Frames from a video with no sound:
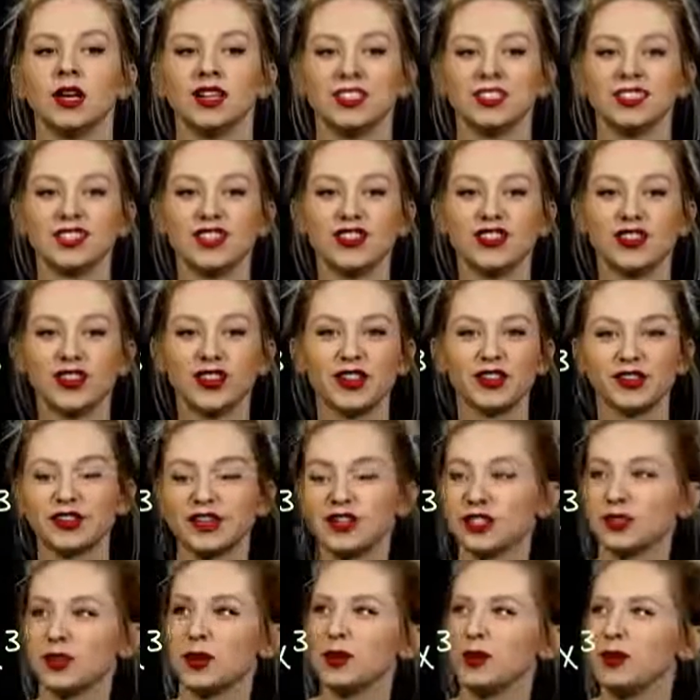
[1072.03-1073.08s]
So for the
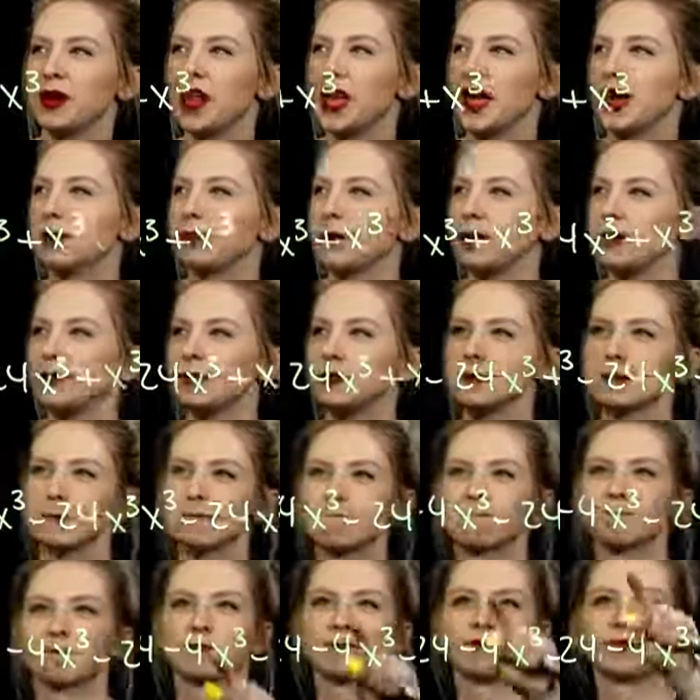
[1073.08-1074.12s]
first one, what happened?
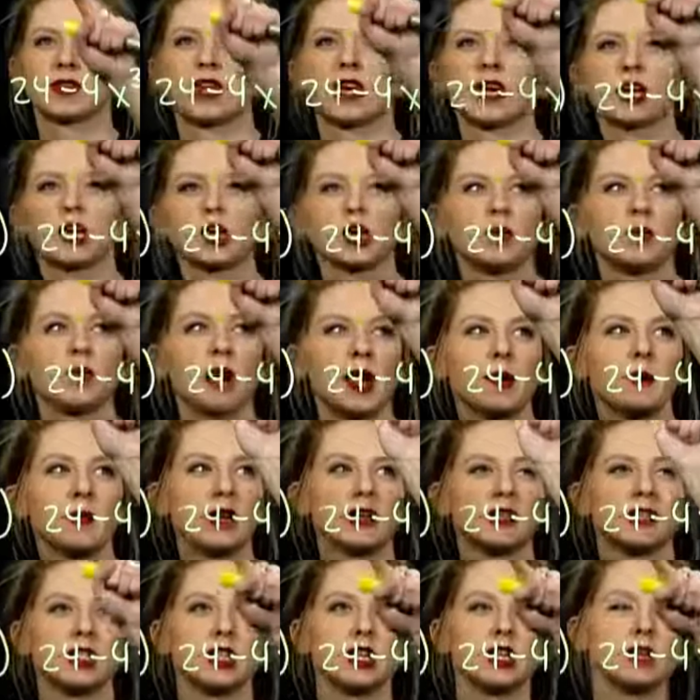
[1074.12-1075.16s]
I can combine my
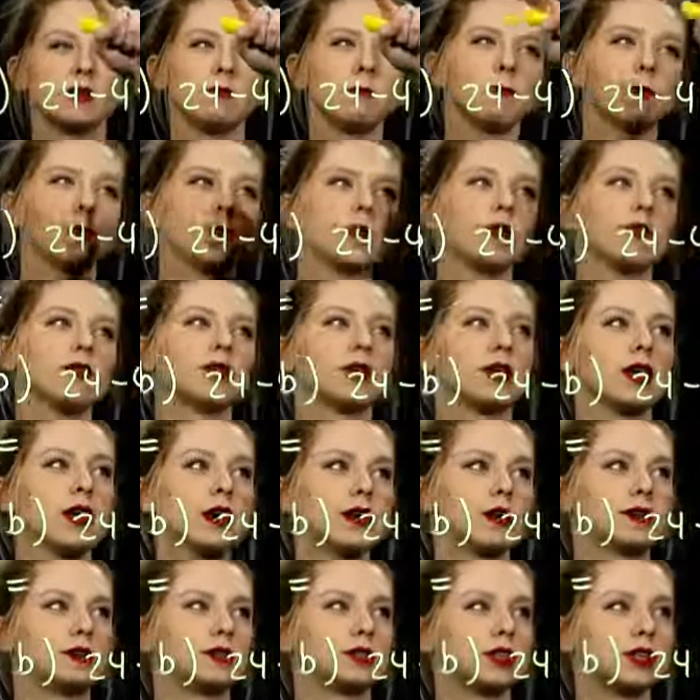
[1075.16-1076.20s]
t to the fourth
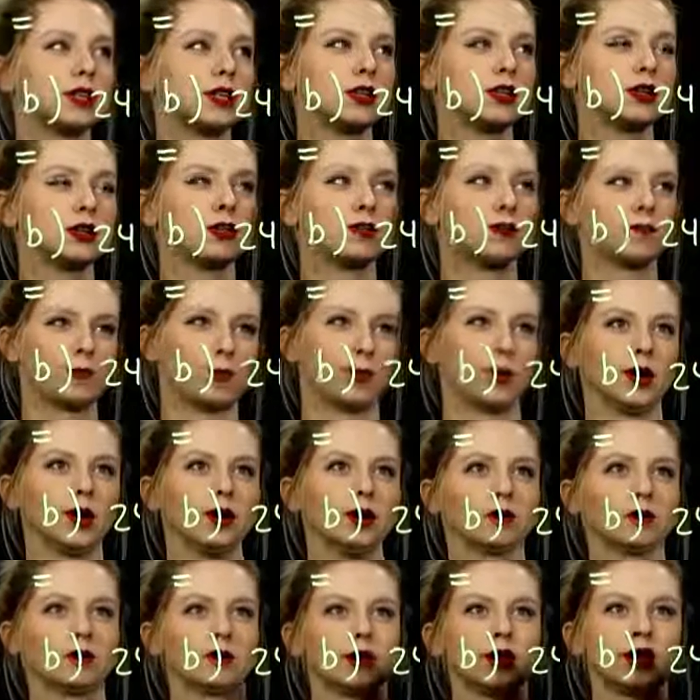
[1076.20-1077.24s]
and t to the
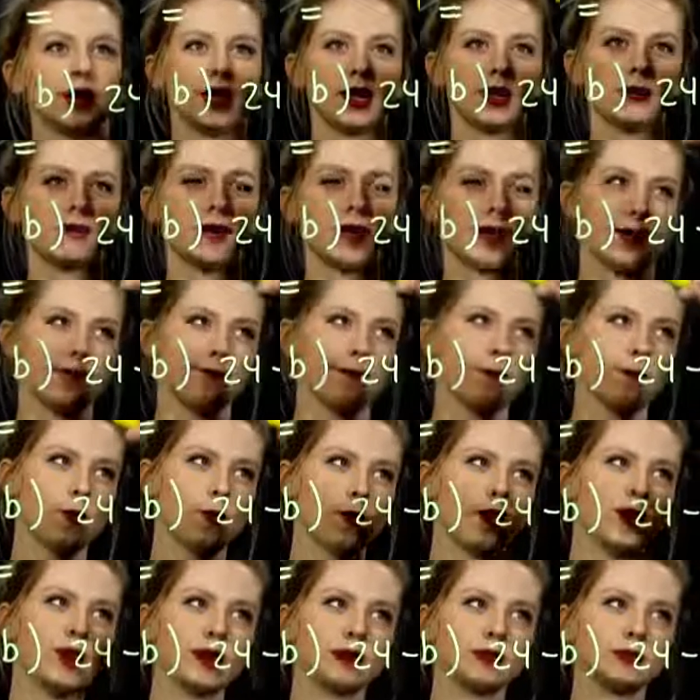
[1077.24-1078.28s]
fourth. If I have 4
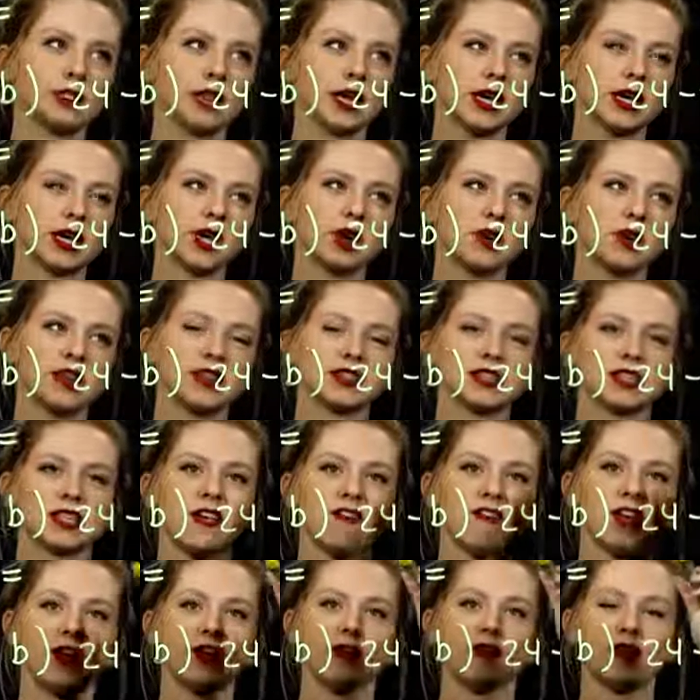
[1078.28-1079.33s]
and I'm taking away
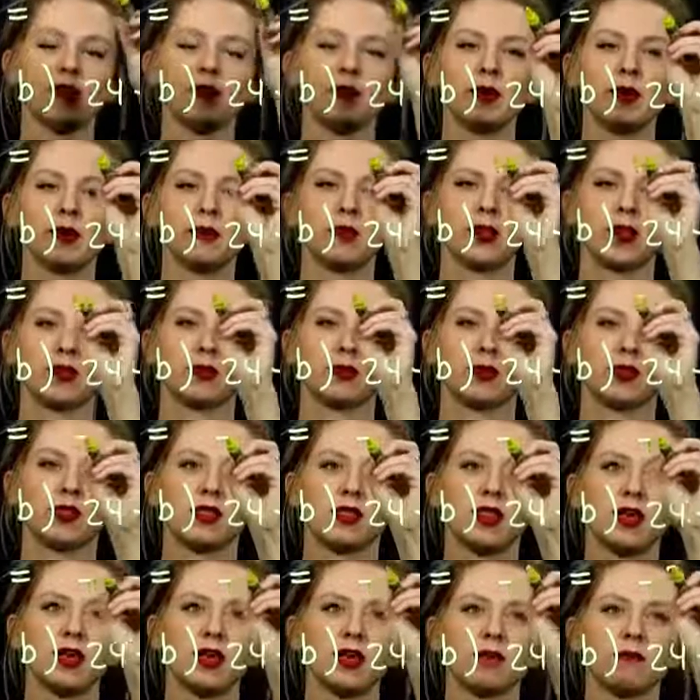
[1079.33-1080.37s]
7 of them, I'm left with
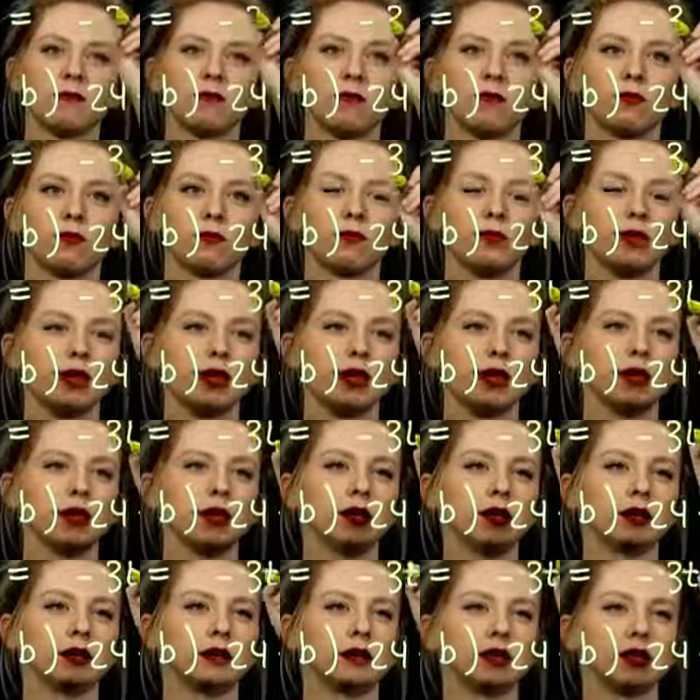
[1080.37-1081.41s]
negative 3
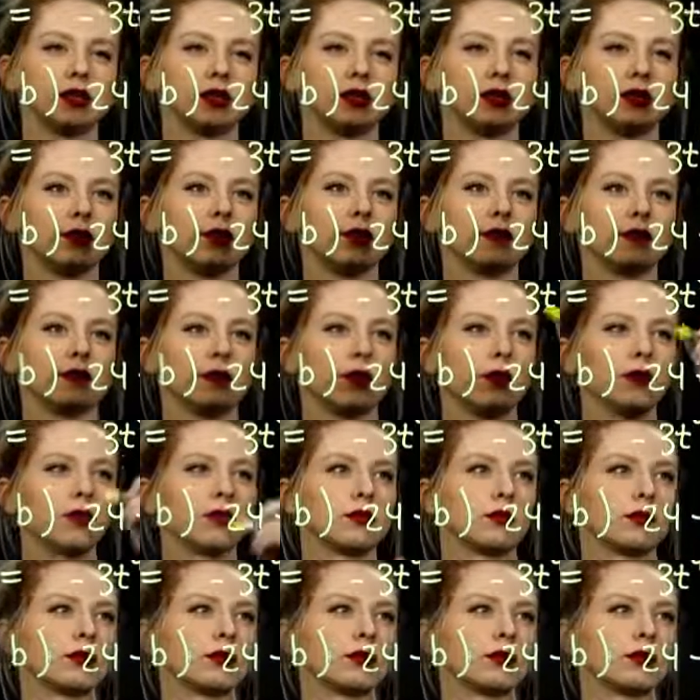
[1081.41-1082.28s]
t to the 4th.